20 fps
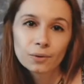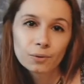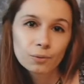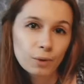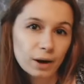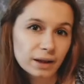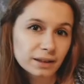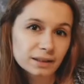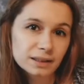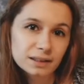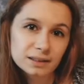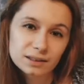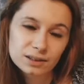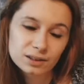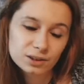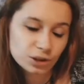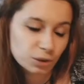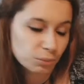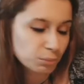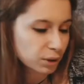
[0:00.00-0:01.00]
One is
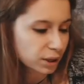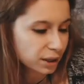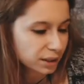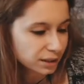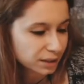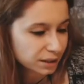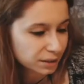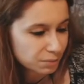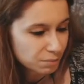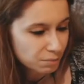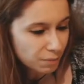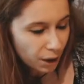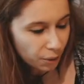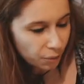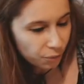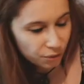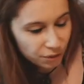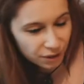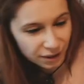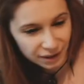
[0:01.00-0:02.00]
stubborn and
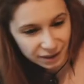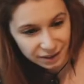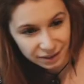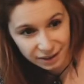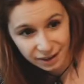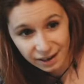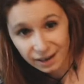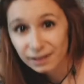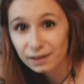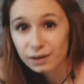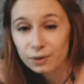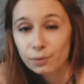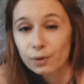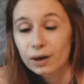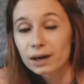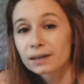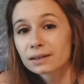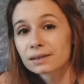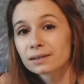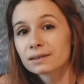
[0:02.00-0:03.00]
mouthy, the other
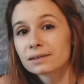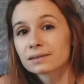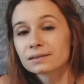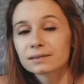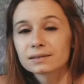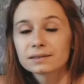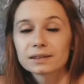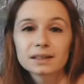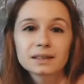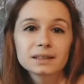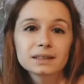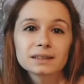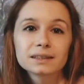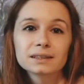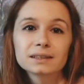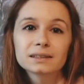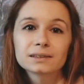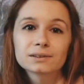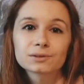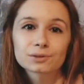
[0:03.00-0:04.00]
one
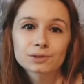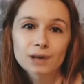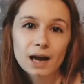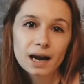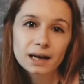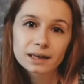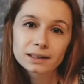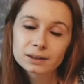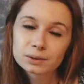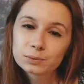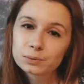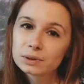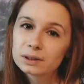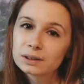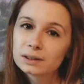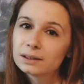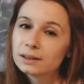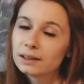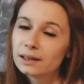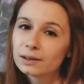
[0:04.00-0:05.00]
is racked
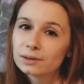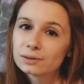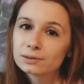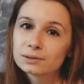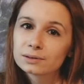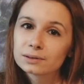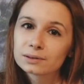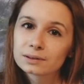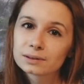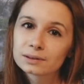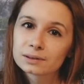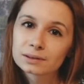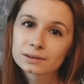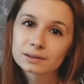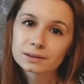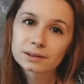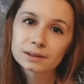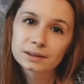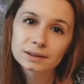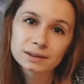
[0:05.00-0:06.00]
with guilt
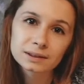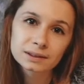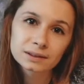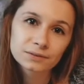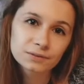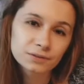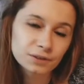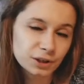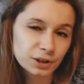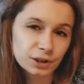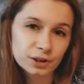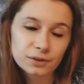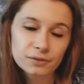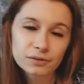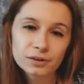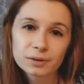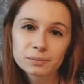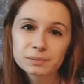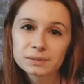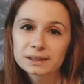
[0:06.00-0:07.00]
and fear
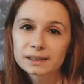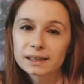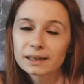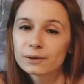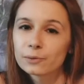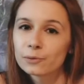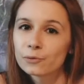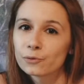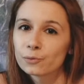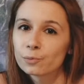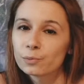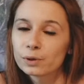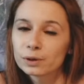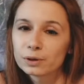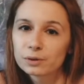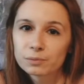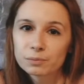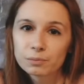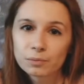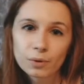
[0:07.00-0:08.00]
of himself,
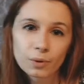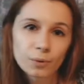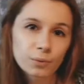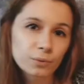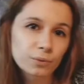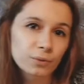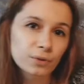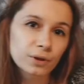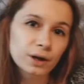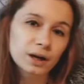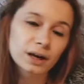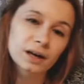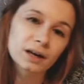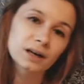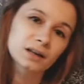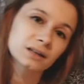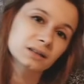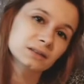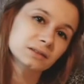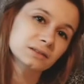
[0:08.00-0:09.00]
but both
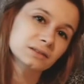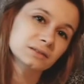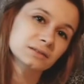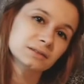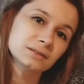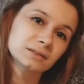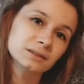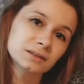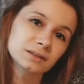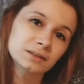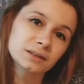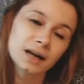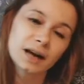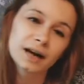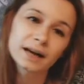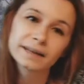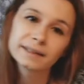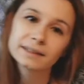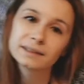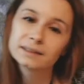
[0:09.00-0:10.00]
are
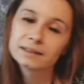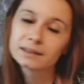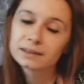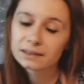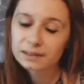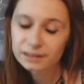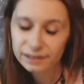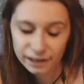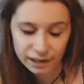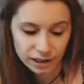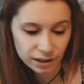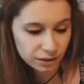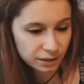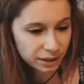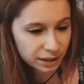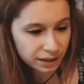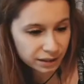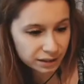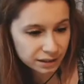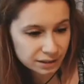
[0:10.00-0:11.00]
kind and
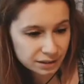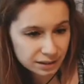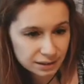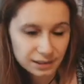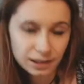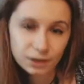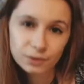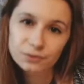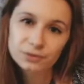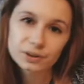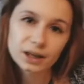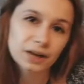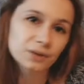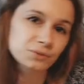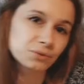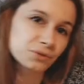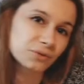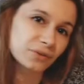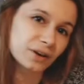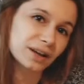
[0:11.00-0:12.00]
caring and self
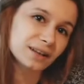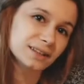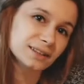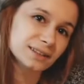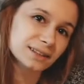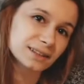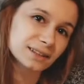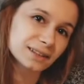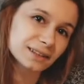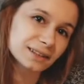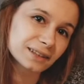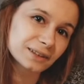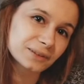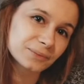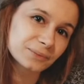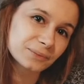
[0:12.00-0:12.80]
sacrificing.